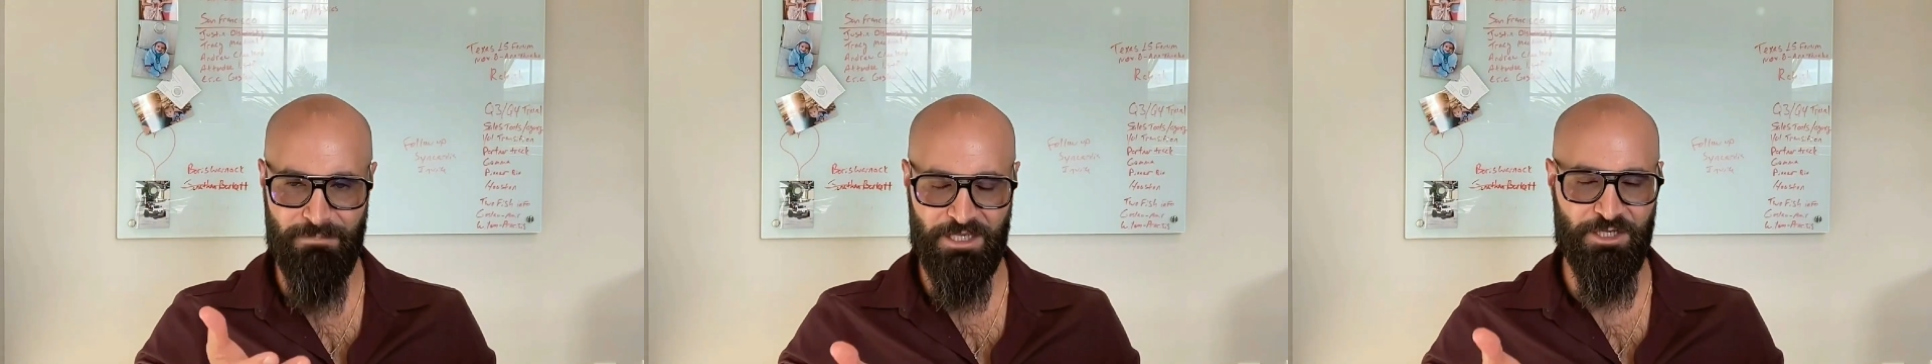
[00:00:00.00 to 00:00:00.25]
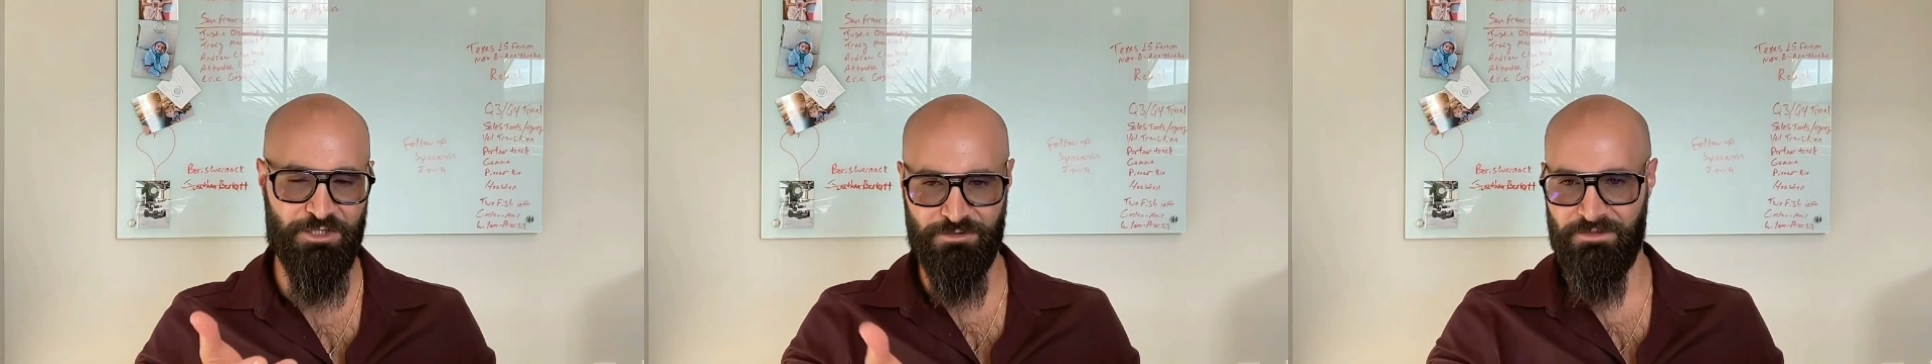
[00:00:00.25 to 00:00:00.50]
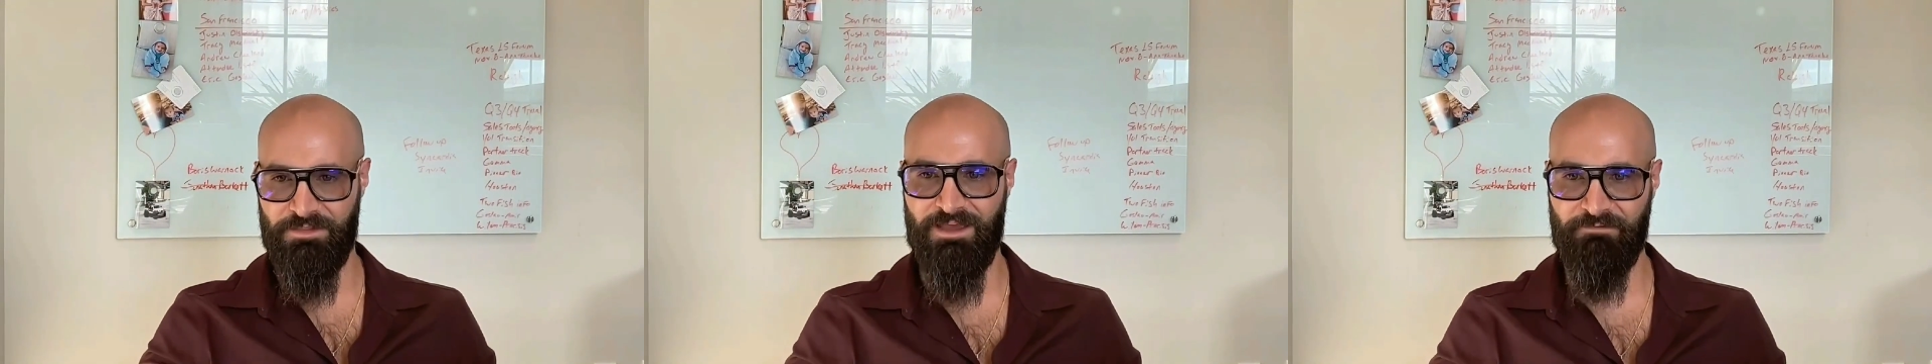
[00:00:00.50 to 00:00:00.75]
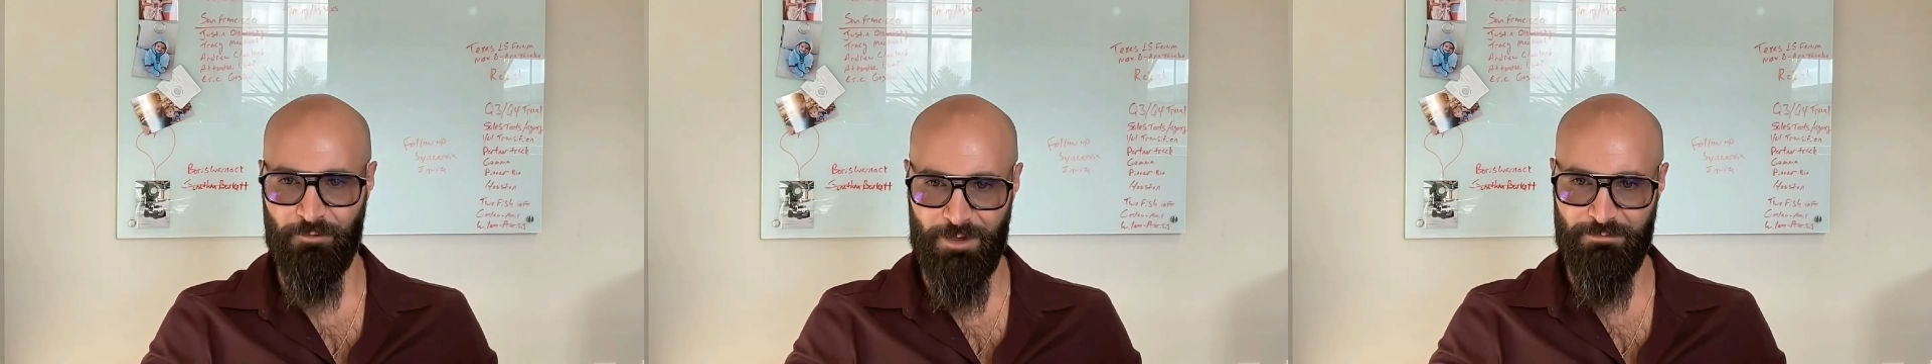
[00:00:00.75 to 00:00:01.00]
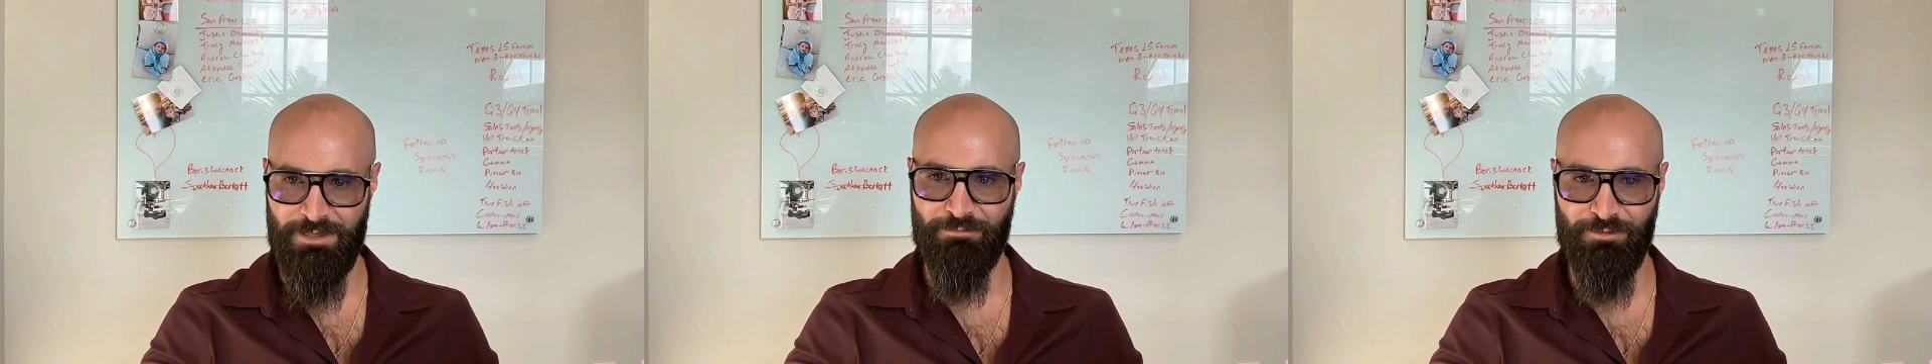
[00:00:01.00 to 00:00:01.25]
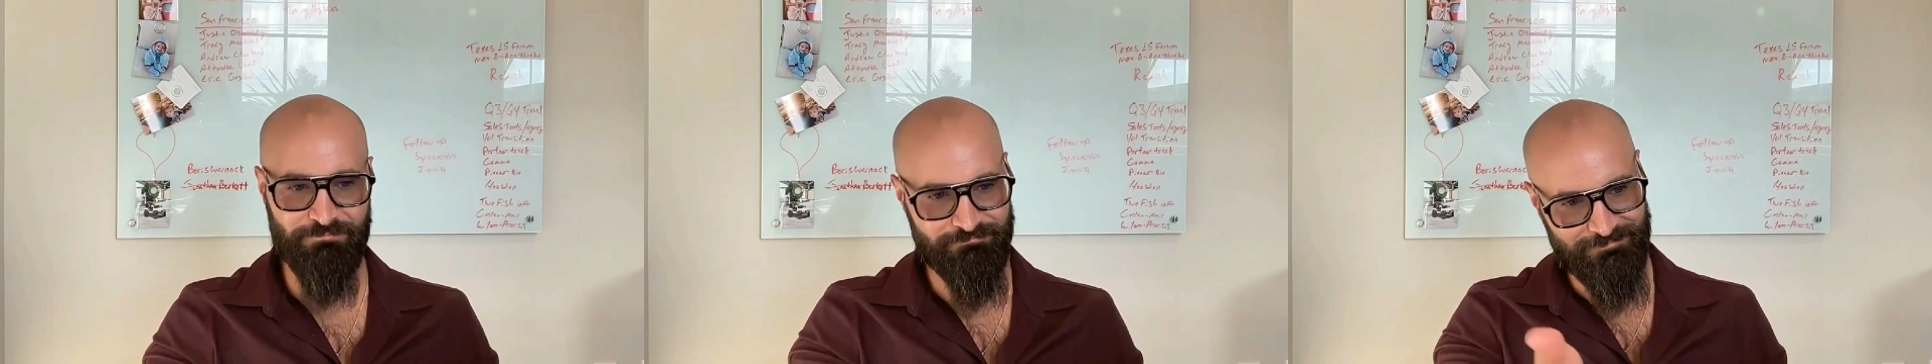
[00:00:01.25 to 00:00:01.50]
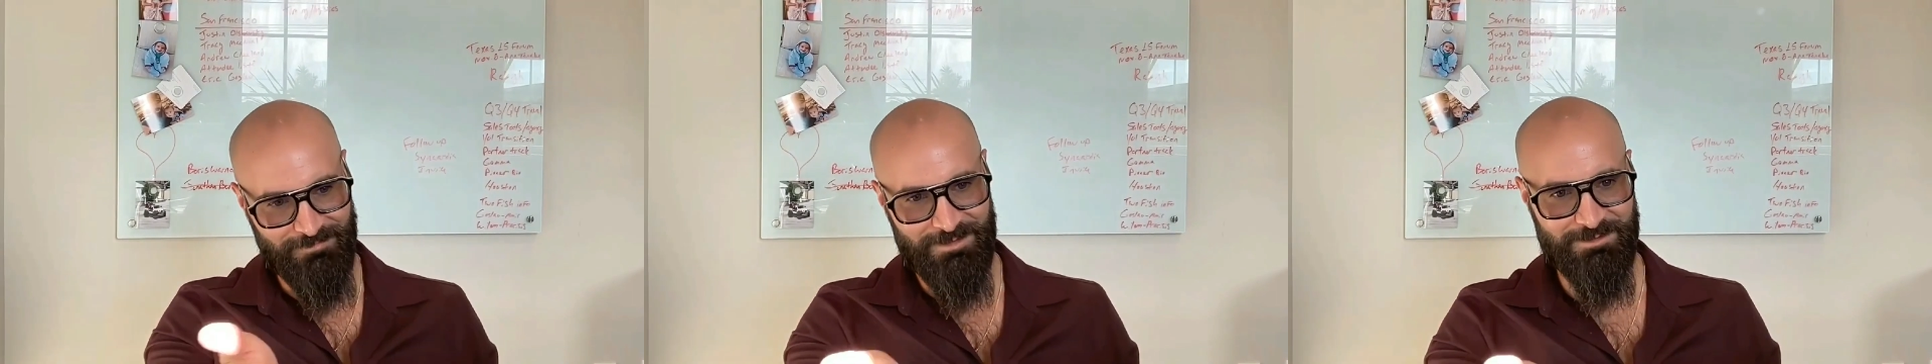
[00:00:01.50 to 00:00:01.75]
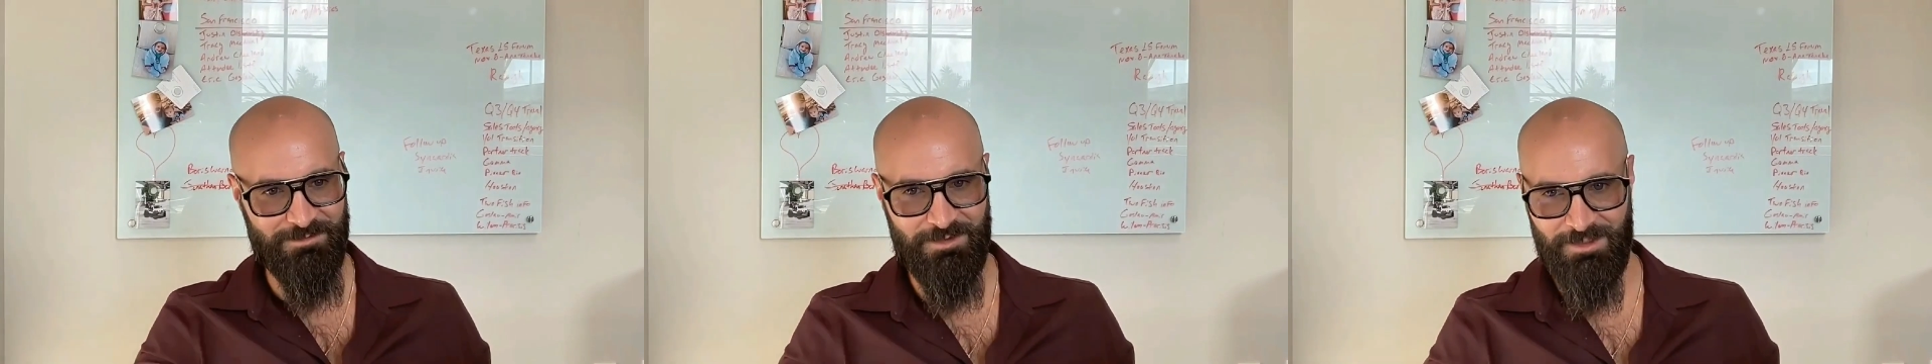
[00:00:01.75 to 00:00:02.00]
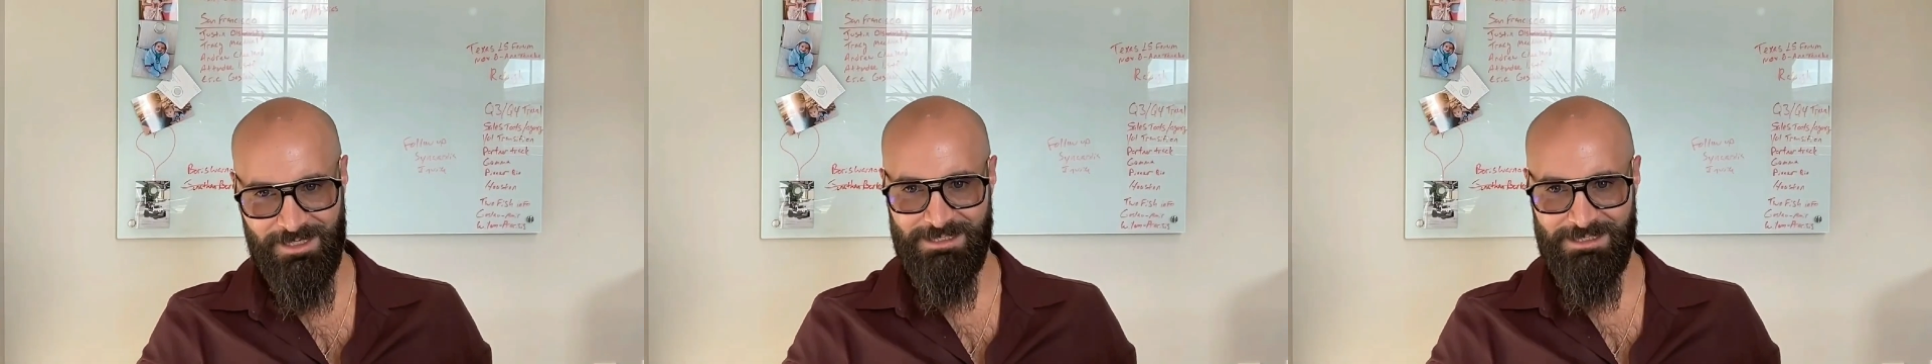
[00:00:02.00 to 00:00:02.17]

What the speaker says: making sure that they have the right people so that they